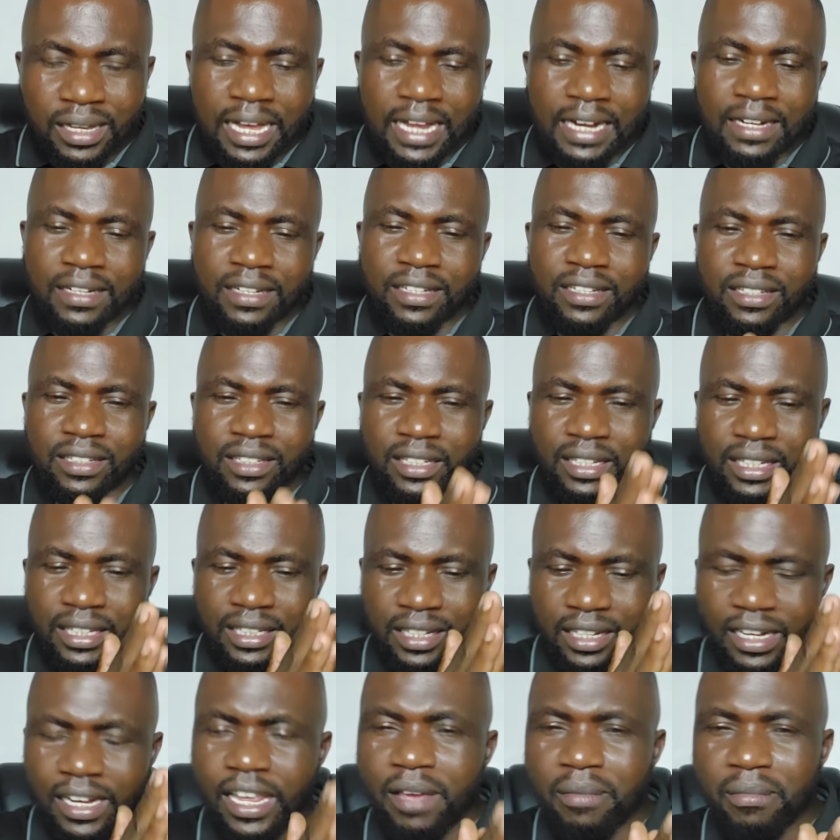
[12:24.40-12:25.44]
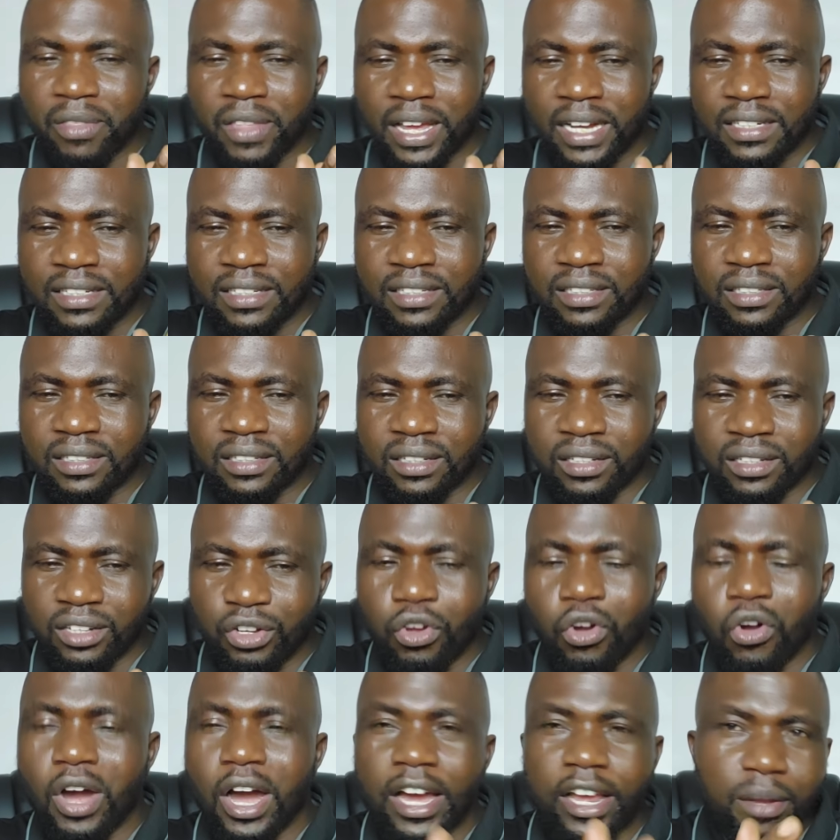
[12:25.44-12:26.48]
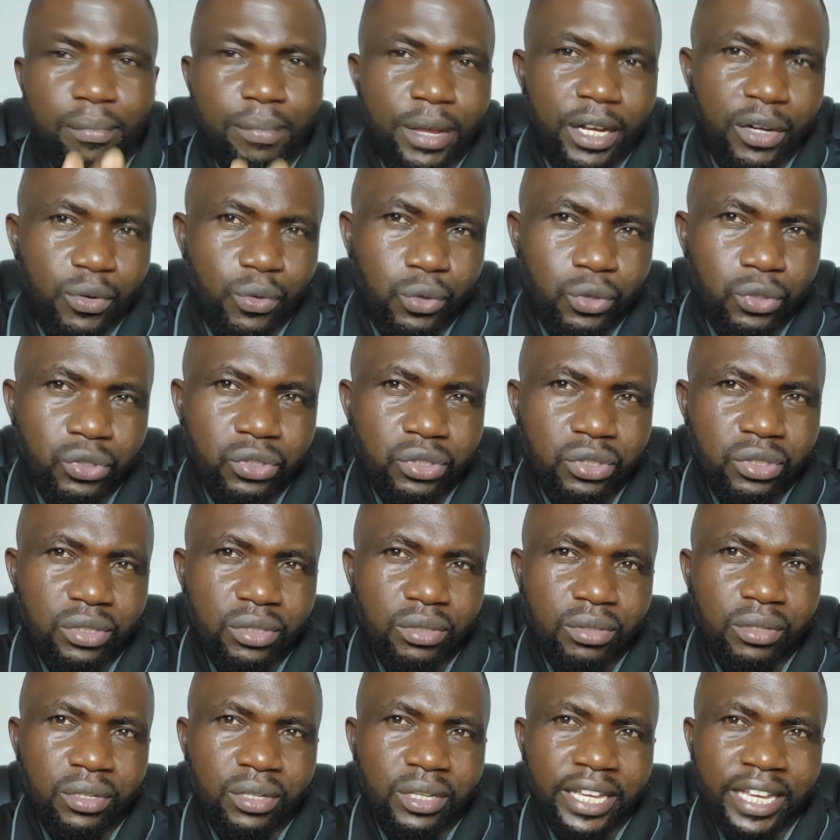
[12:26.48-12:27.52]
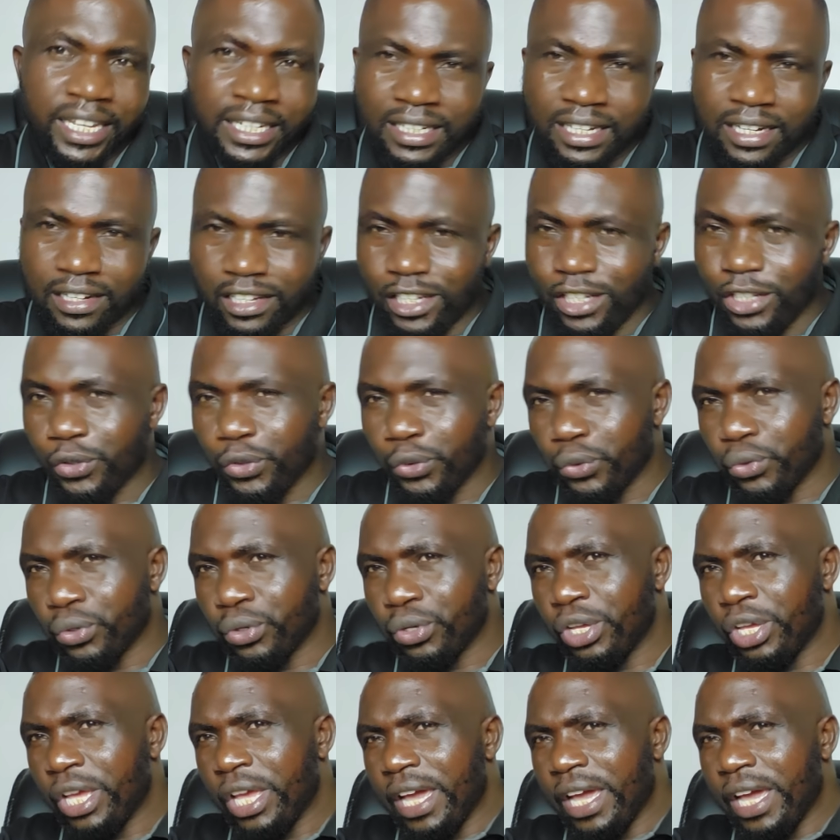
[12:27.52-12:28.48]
and he claimed that no agreement was entered into.